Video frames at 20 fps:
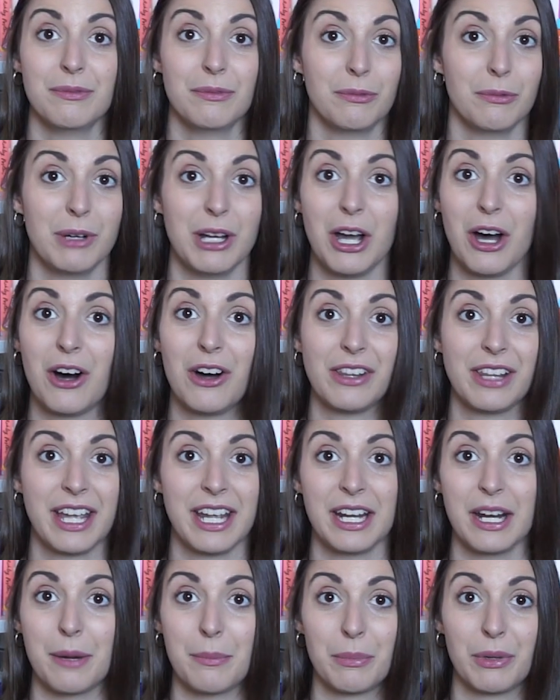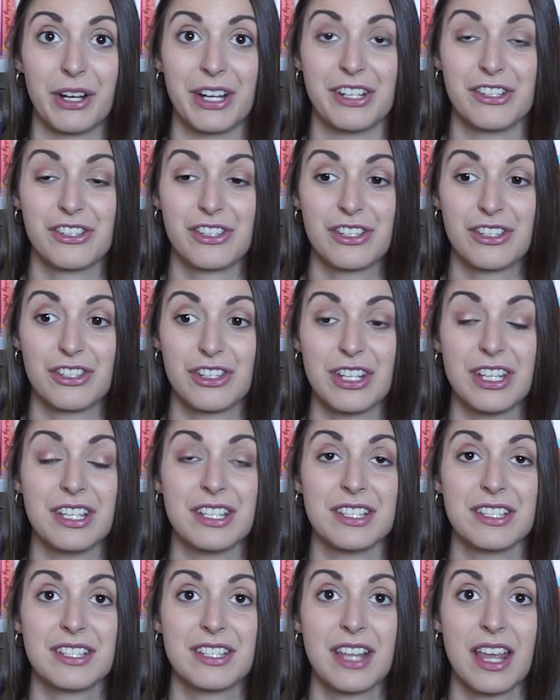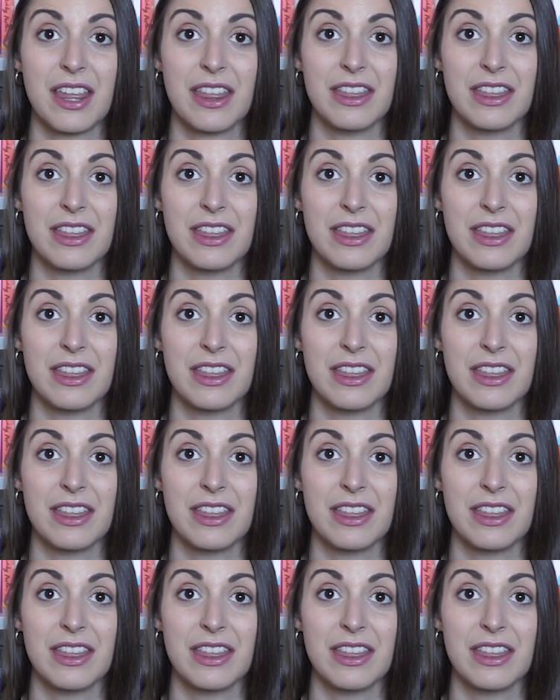We all hate Umbridge. She is